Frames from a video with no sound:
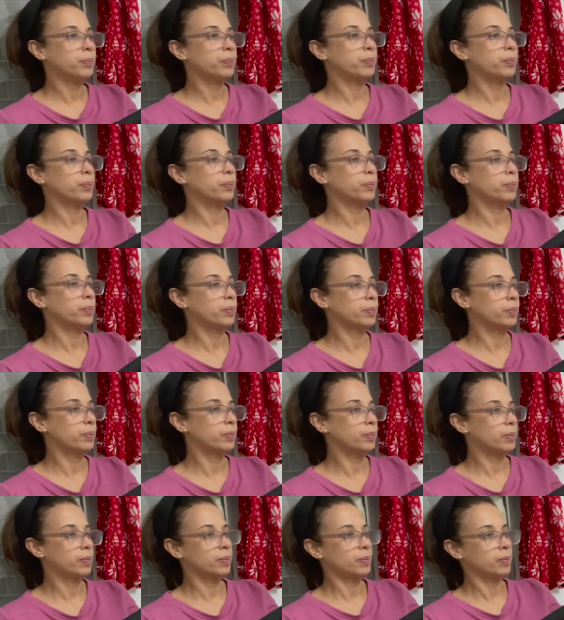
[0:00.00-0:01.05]

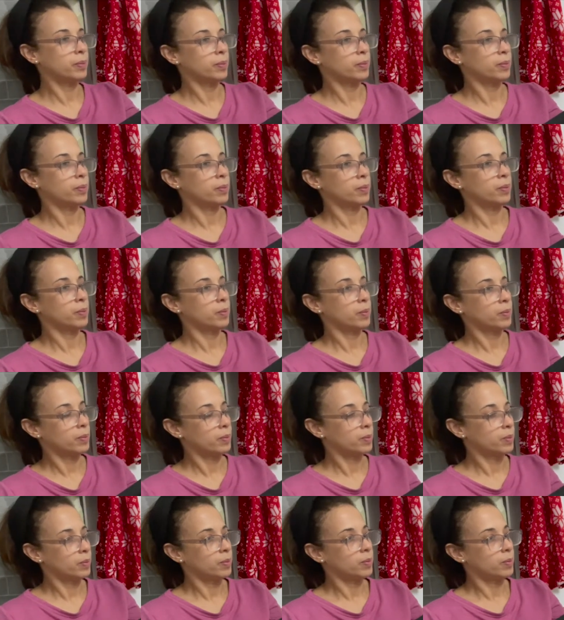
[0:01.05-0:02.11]

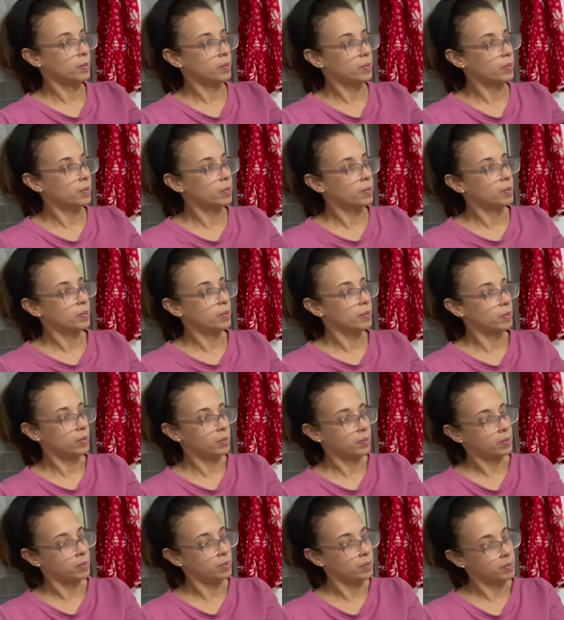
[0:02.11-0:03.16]

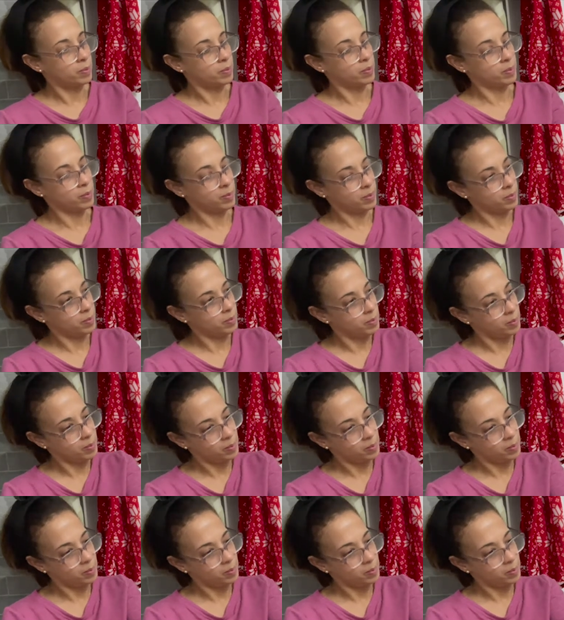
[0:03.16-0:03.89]
Nothing is said.